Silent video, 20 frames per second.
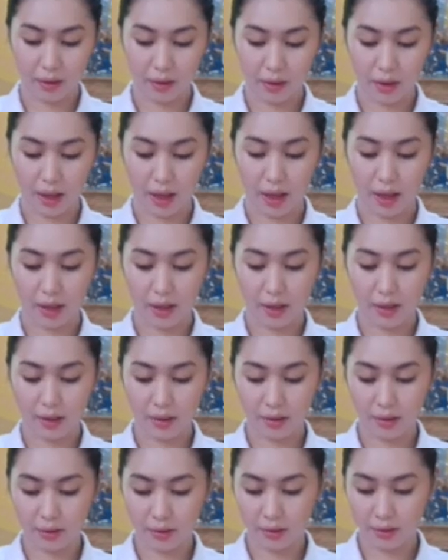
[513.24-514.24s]
Okay.
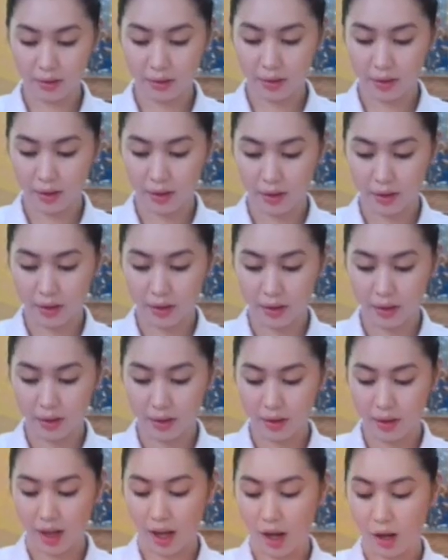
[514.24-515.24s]

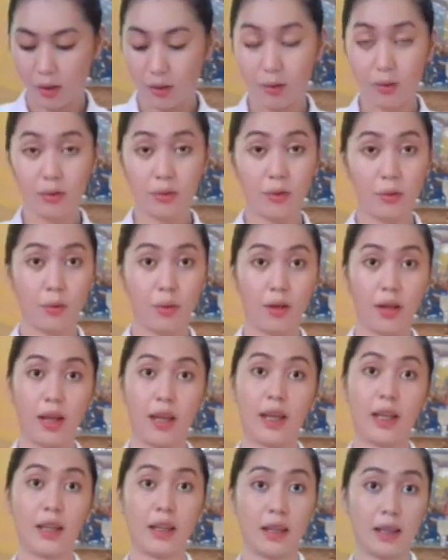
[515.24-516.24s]
Now,
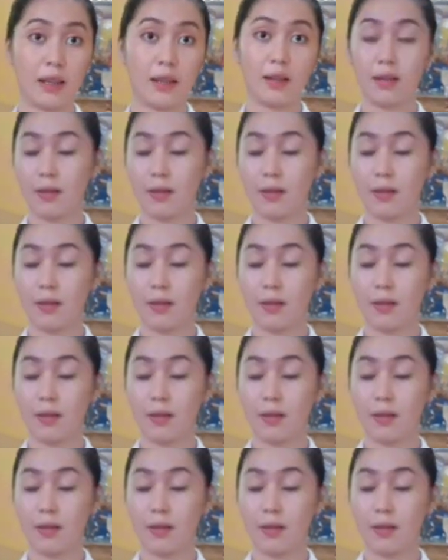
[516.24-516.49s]
in